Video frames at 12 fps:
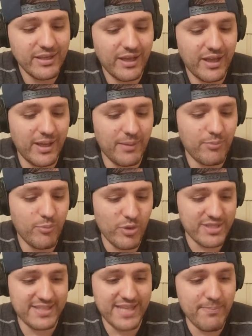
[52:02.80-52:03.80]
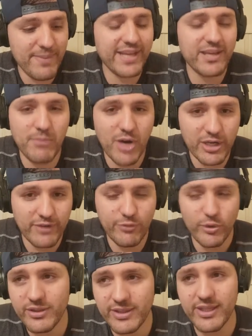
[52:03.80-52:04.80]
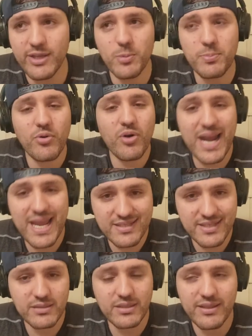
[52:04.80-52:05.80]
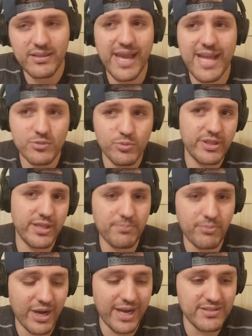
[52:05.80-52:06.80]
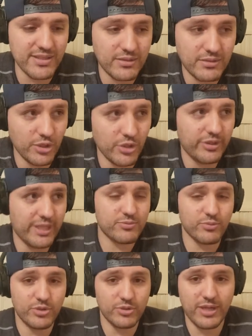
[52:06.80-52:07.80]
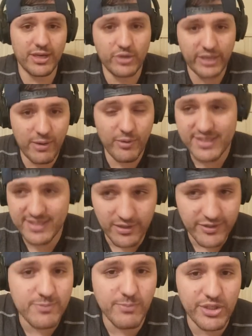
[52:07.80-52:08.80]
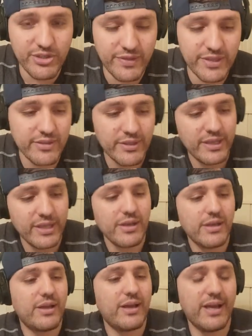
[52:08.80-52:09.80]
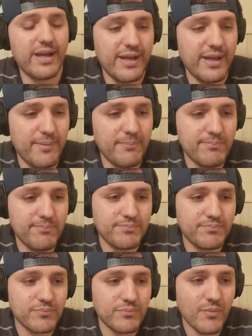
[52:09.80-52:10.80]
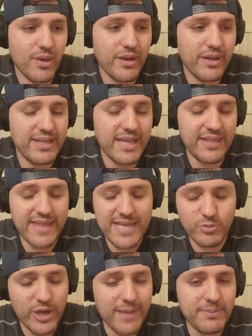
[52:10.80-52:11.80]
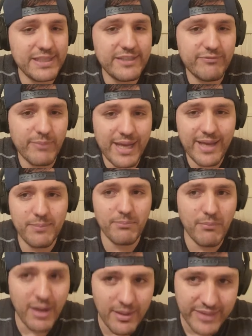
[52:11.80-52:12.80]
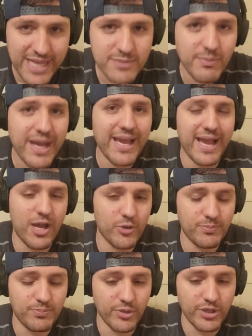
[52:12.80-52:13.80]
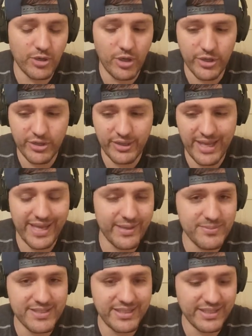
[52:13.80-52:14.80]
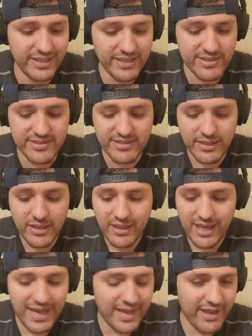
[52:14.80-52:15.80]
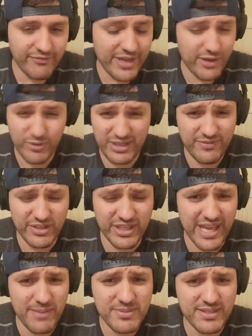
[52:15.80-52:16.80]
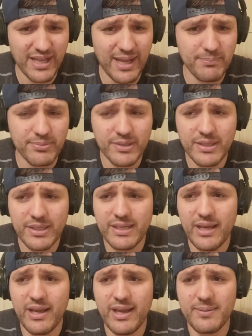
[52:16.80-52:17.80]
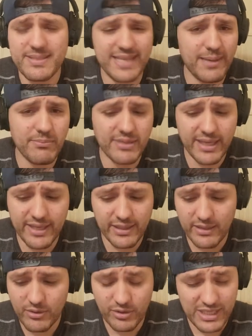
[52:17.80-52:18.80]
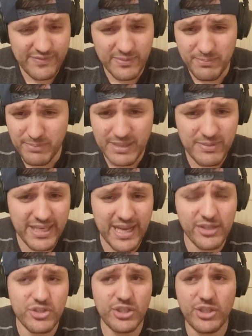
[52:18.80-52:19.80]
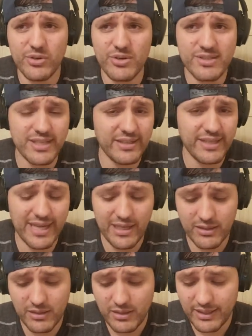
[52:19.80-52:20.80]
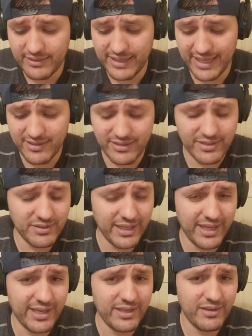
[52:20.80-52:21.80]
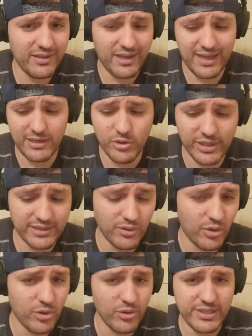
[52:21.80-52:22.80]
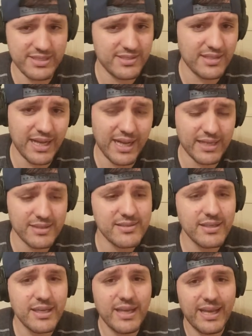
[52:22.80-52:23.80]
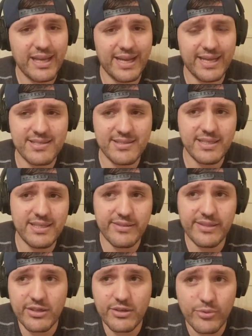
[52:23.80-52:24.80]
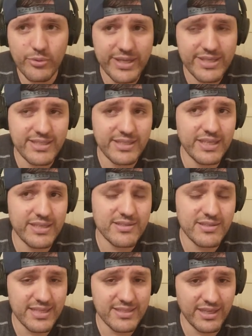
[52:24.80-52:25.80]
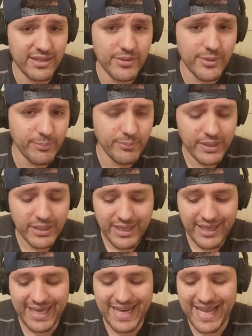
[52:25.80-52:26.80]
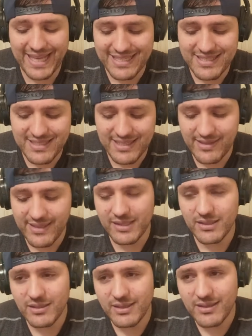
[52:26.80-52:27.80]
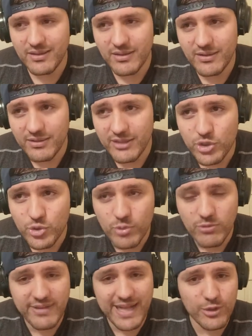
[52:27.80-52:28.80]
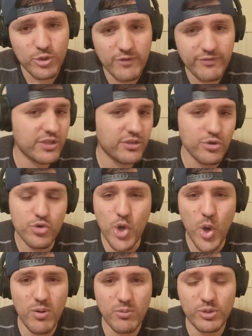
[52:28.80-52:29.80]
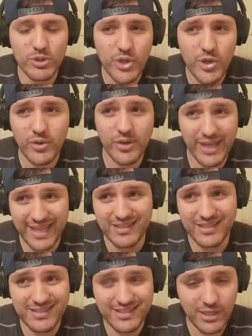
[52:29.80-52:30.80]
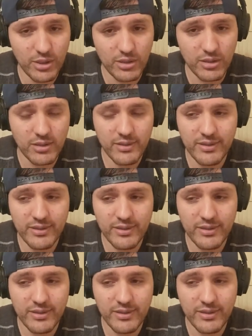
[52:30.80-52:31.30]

Uh, once they make a market for it, then they will prize it. And that's when they prize it. You know, that's when you're like, okay, I want to sell this much of it. Um, and that's what I believe my, my, that's my output on A M C is I have not, or even GameStop, uh, same thing, or even B B I G or Sundial. At the end of the day, I look at all these stocks and I see the craziness that's in them, and I can see that the true value of it, no one will know until